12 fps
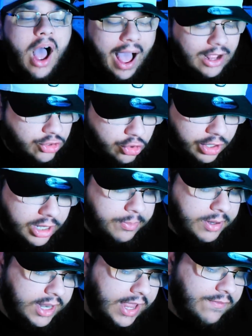I truly
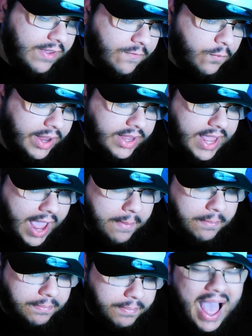believe if we get
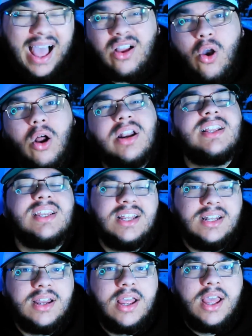Pat
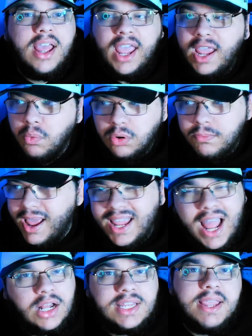Connaughton, he would make
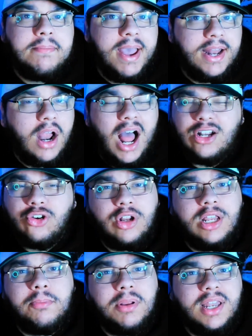our team better. I
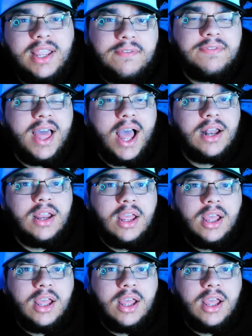truly believe that.